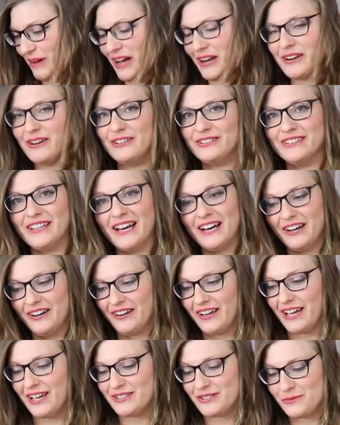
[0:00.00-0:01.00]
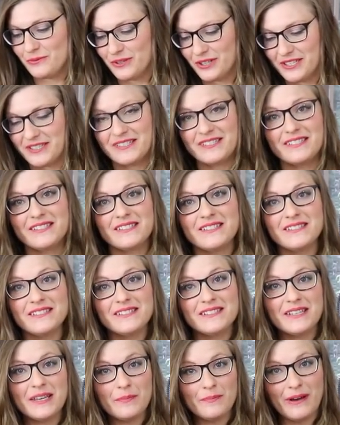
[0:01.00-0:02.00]
Madonna. Okay, so we're gonna
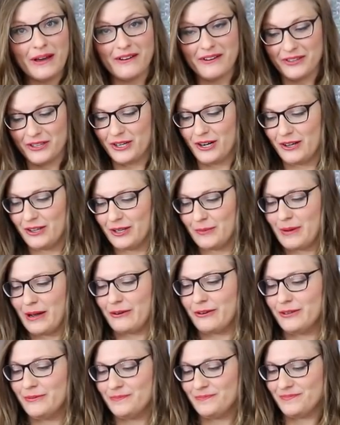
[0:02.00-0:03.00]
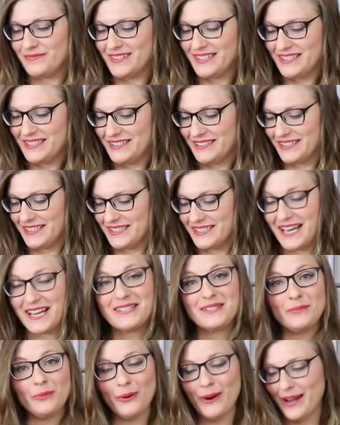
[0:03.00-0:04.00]
skimp out on the garlic powder. Let's
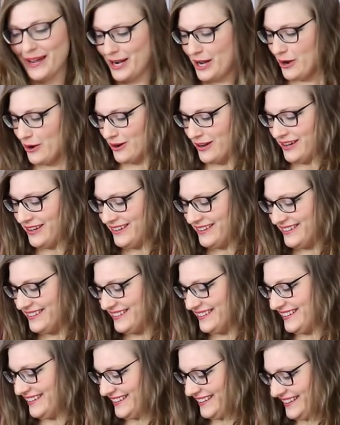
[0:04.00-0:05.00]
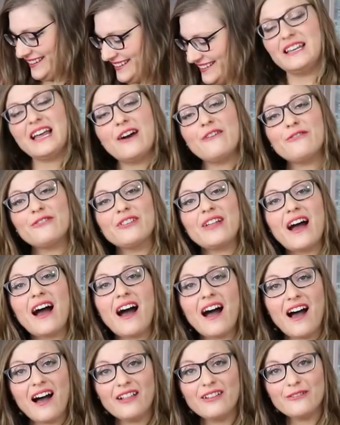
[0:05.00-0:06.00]
add some oregano. Now for the
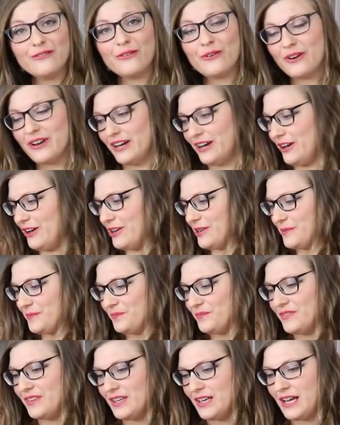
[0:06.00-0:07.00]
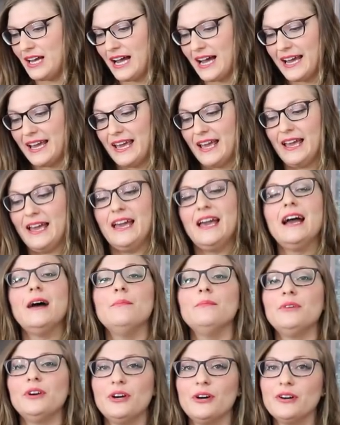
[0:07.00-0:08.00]
olive oil, I
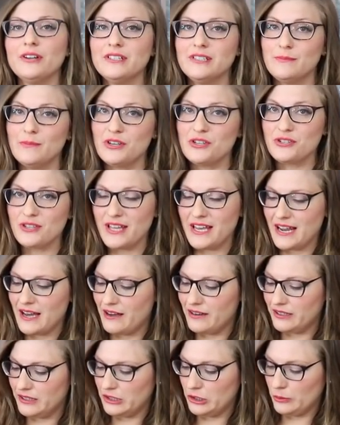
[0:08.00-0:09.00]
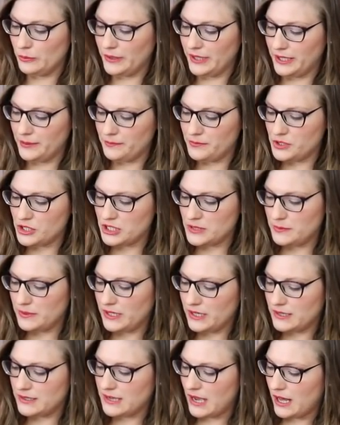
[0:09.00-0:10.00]
am going to measure that out a little bit, just
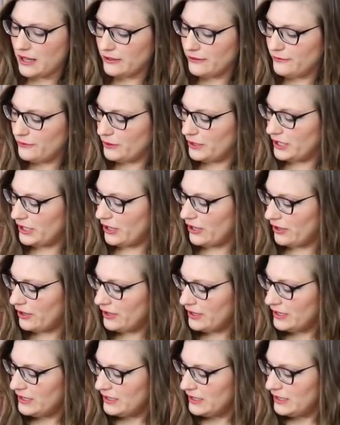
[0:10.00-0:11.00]
because olive oil